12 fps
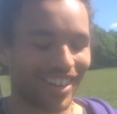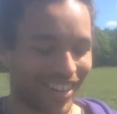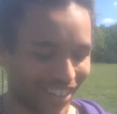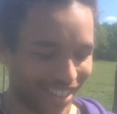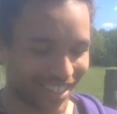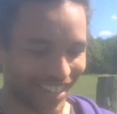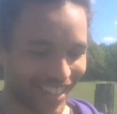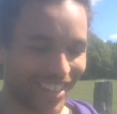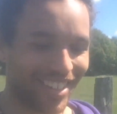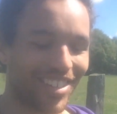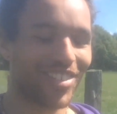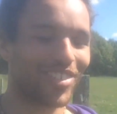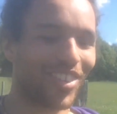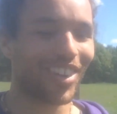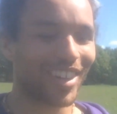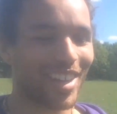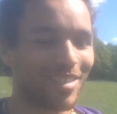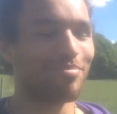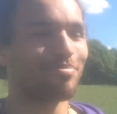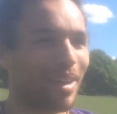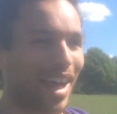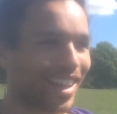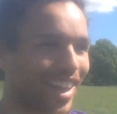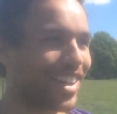and I was like, you fucking
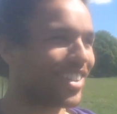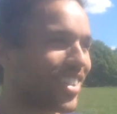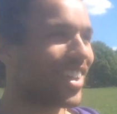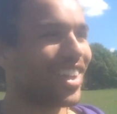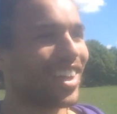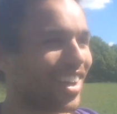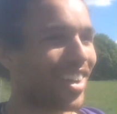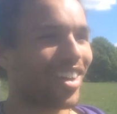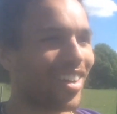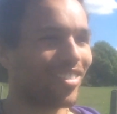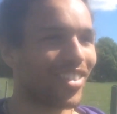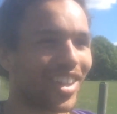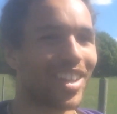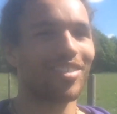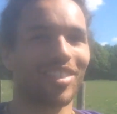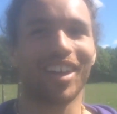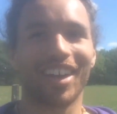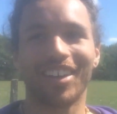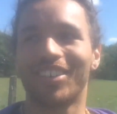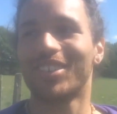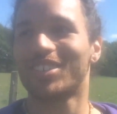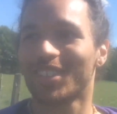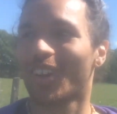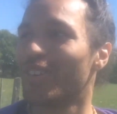bellend, I can't believe that. I
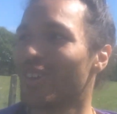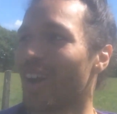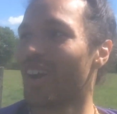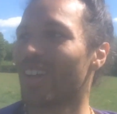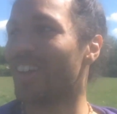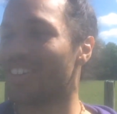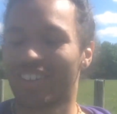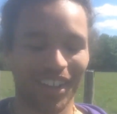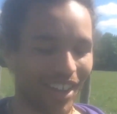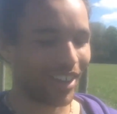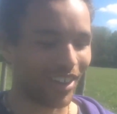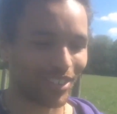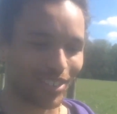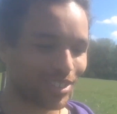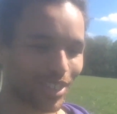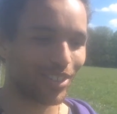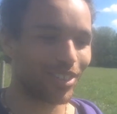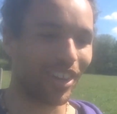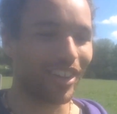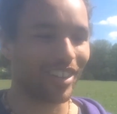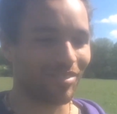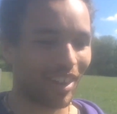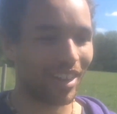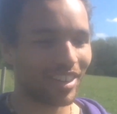was so gutted,
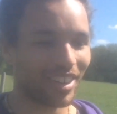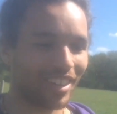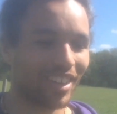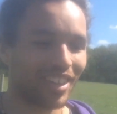man.